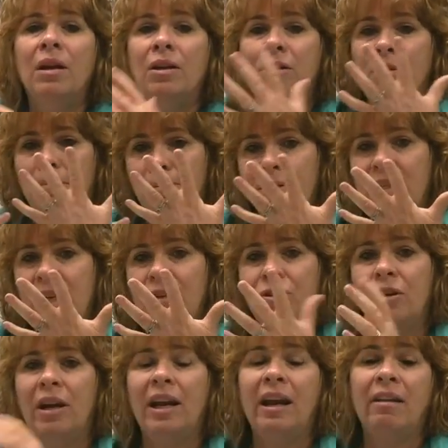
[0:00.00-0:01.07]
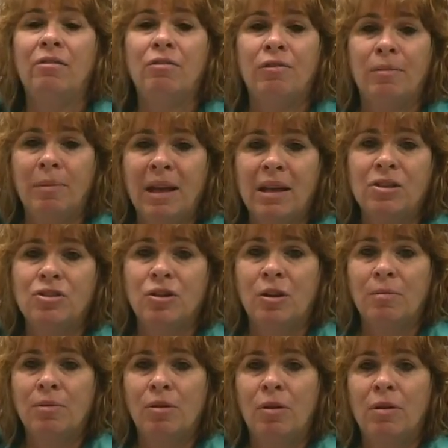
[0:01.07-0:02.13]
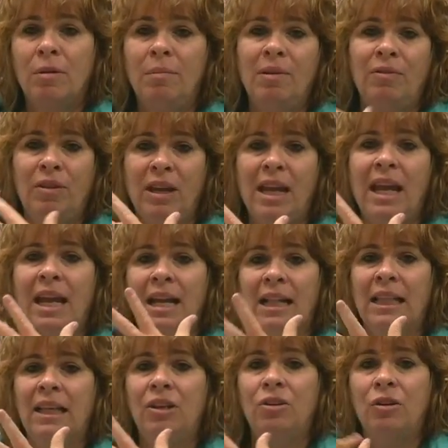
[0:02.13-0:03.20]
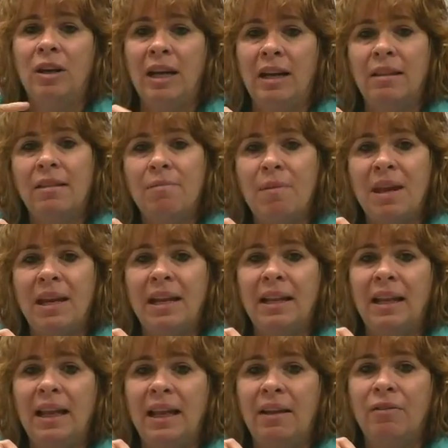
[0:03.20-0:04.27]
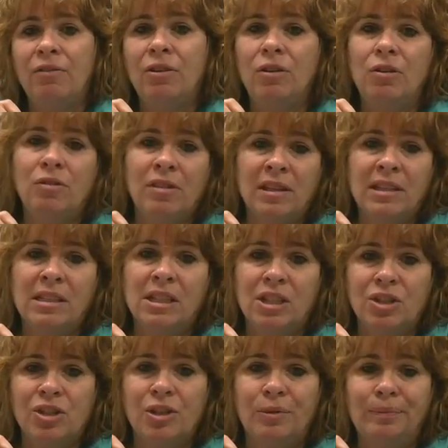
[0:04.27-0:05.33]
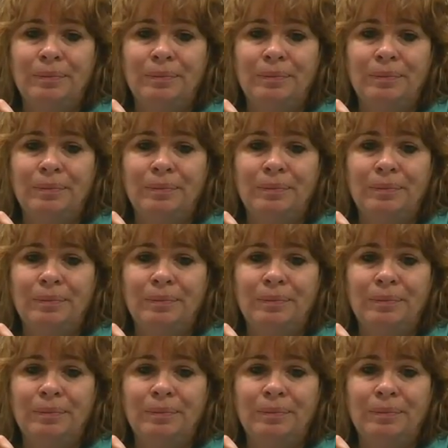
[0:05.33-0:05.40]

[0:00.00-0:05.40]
to protect your hands from getting germs on them if you can't clean your hands immediately after using the tissue.